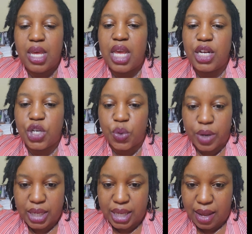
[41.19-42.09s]
in
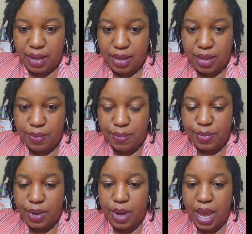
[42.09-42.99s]
short sales.
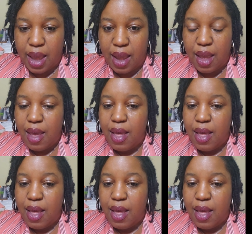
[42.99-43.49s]
Okay?